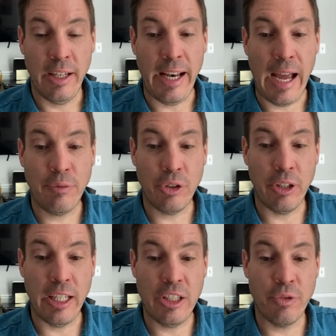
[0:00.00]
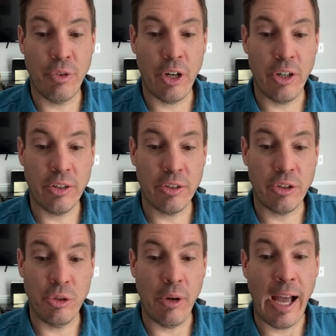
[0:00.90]
And after each verse,
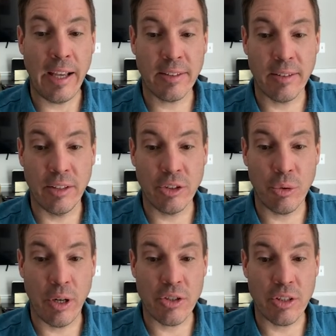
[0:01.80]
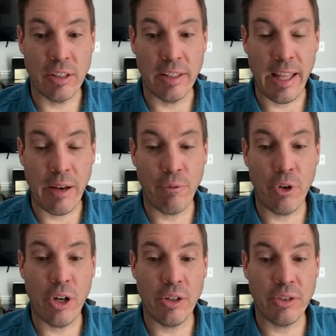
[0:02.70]
you ask this question: did that
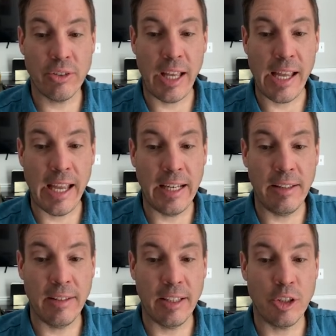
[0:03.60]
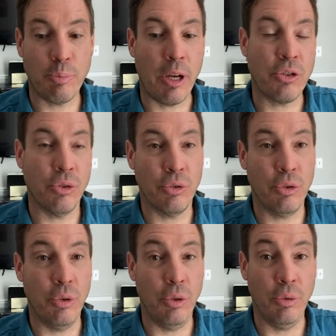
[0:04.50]
verse say anything special
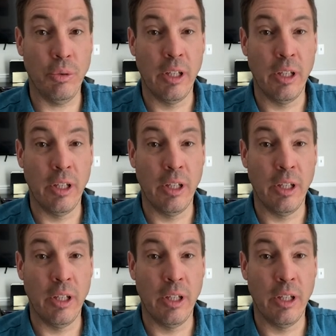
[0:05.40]
to you?